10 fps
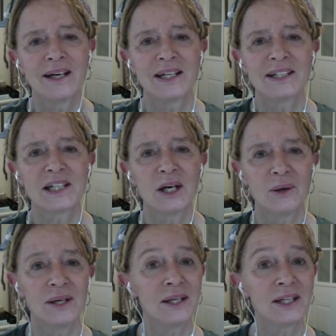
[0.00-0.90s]
and that's how
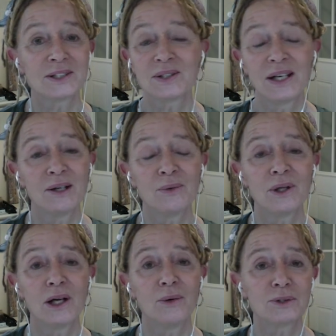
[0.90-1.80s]
and that's it will
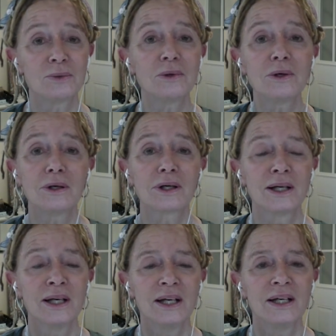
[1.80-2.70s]
always work
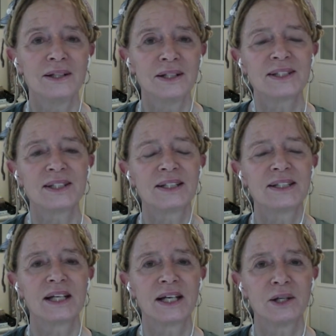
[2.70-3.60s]
in the
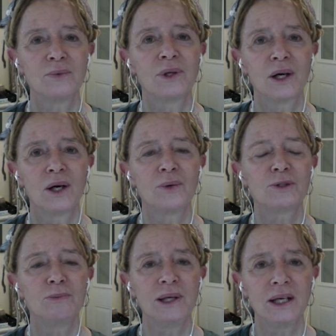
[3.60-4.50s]
sense that it will always
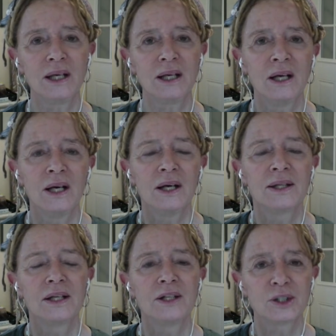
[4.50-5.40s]
be
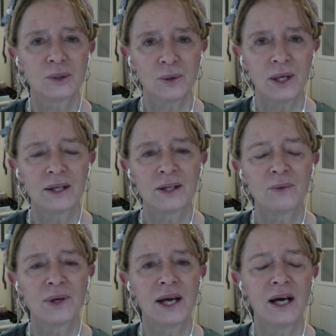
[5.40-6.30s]
the choice the
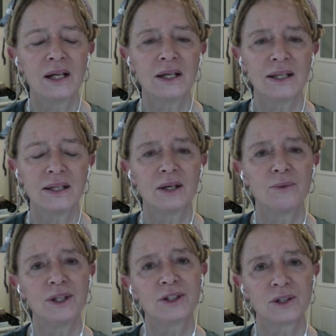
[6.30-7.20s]
reality that
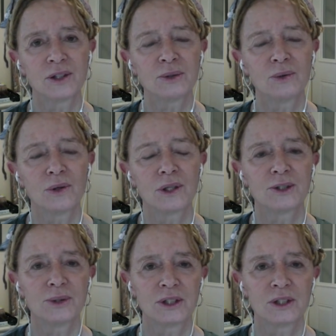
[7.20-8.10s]
we turn towards
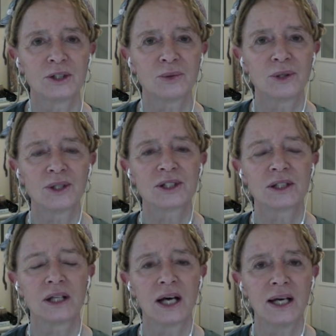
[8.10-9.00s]
we turn towards the
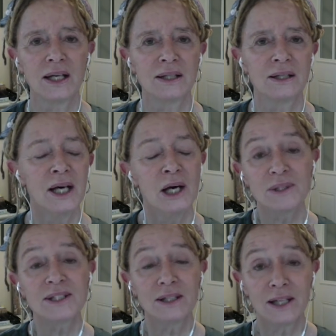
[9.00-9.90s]
light and
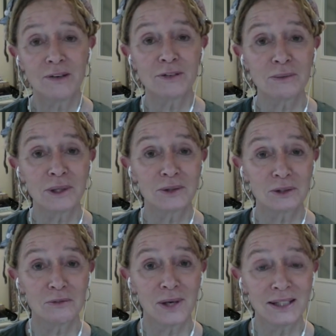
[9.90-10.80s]
but see left to my own
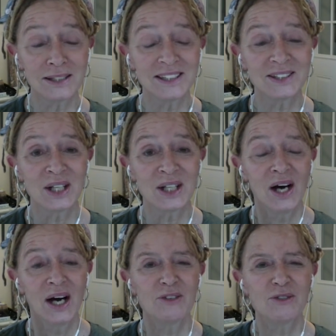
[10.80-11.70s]
devices
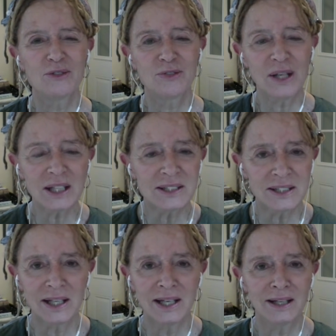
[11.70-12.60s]
i
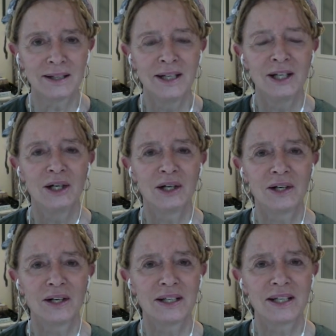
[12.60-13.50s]
fixate
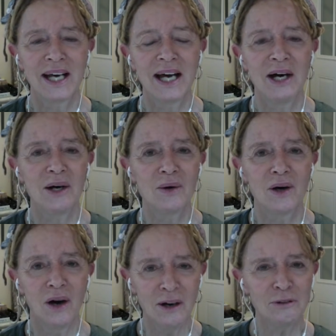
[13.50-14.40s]
on how
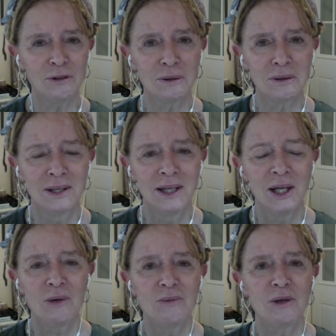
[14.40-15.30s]
awful
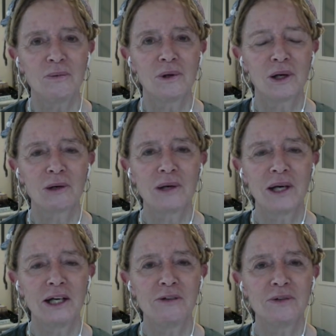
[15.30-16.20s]
people are
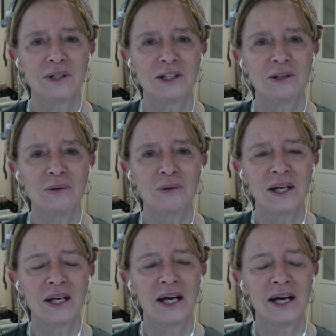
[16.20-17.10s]
behaving you know
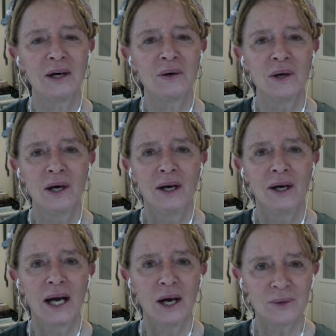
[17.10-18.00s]
and how
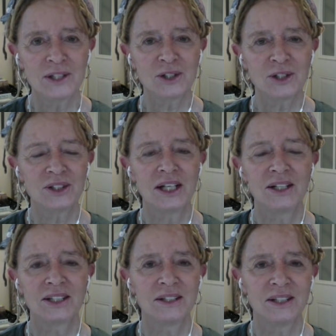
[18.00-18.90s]
how this should
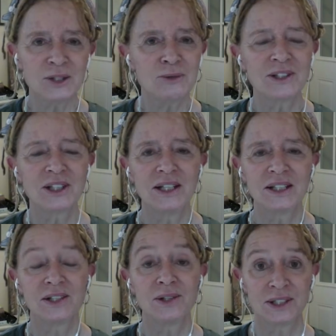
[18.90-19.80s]
change and this must
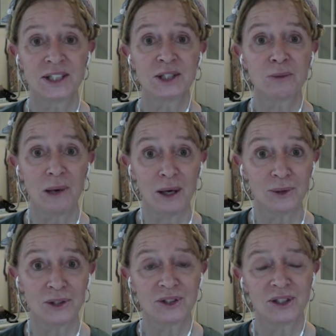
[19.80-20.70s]
change and this is about
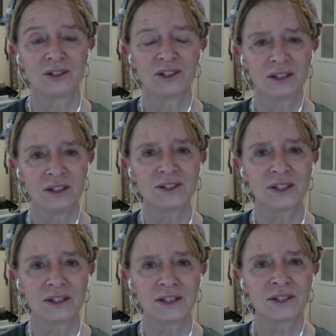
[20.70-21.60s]
to change and this
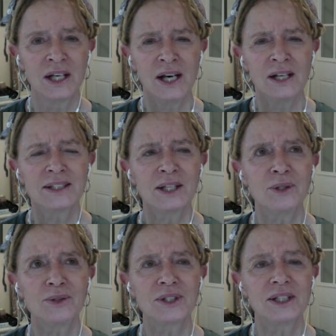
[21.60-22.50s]
and this it's like
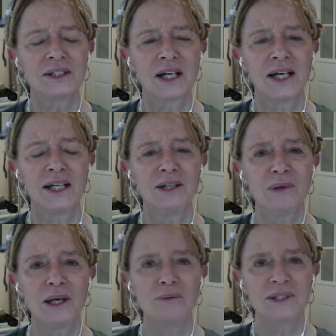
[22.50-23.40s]
when you see tiny
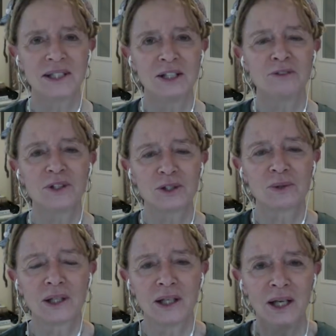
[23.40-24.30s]
babies infants
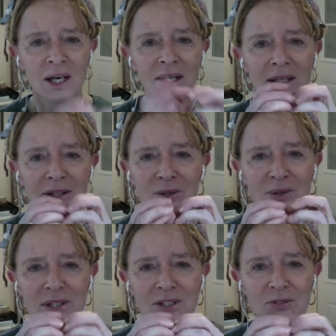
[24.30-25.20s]
really they do
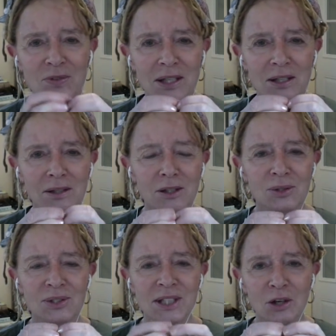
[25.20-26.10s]
this funny little
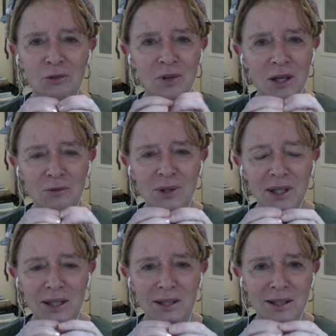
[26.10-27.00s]

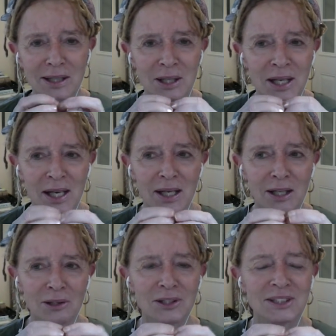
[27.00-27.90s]
self-comforting thing and
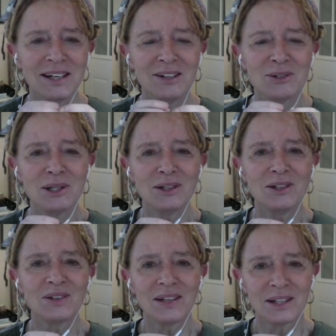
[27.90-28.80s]
it looks i also thought it
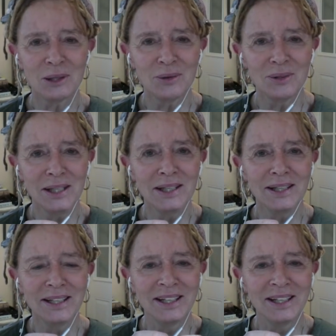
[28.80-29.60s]
looked like they were knitting